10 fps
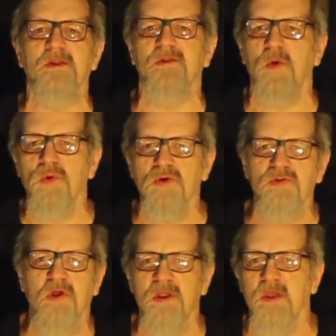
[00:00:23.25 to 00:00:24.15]
so we're just
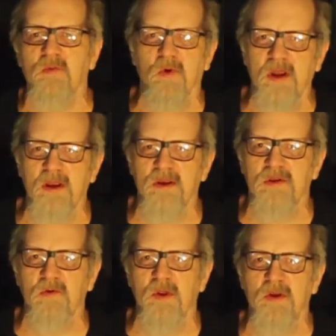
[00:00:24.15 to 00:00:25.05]
going to get right
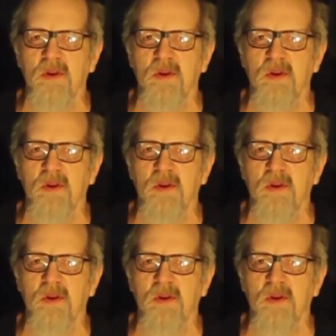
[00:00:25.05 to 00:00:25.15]
into it.